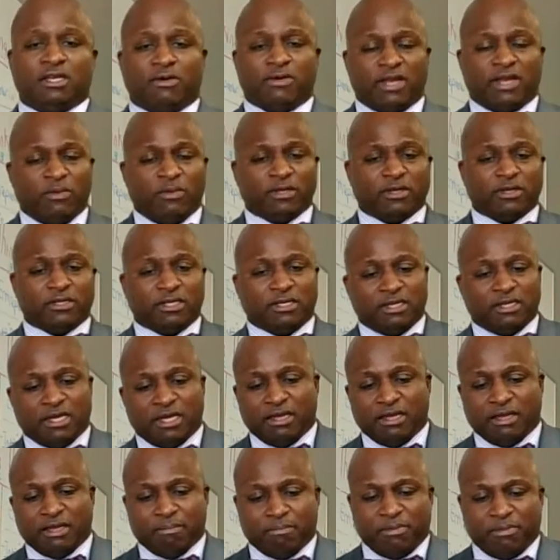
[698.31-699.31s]
when I worked
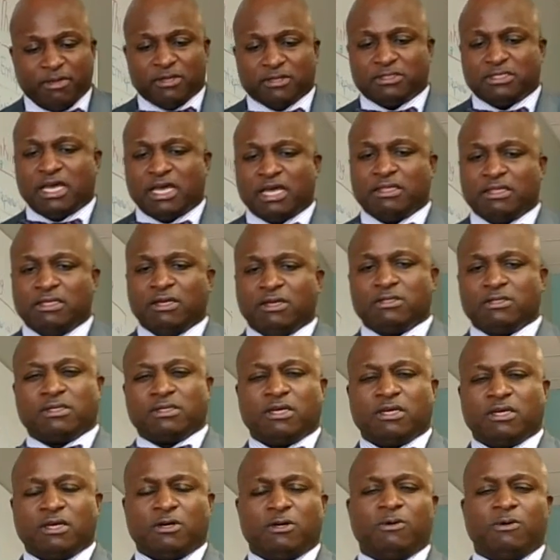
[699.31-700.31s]
at Bell South years
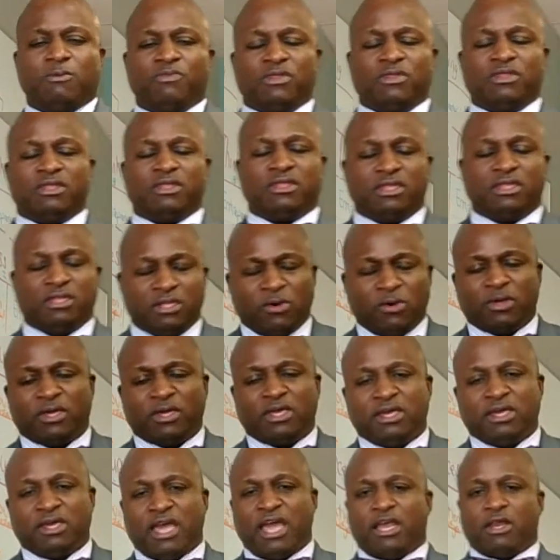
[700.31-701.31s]
ago,
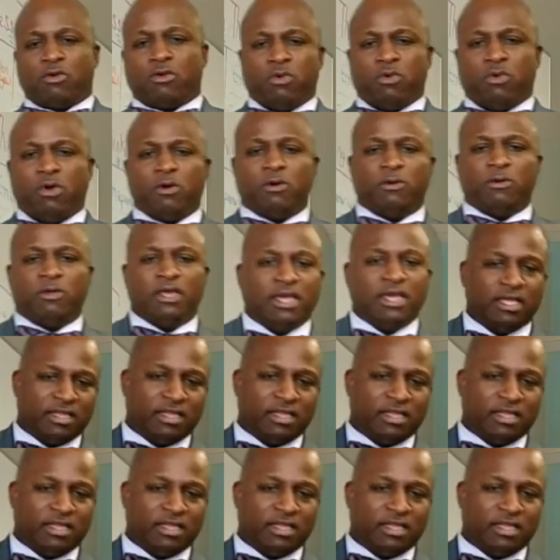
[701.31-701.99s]
Nokia had a quote.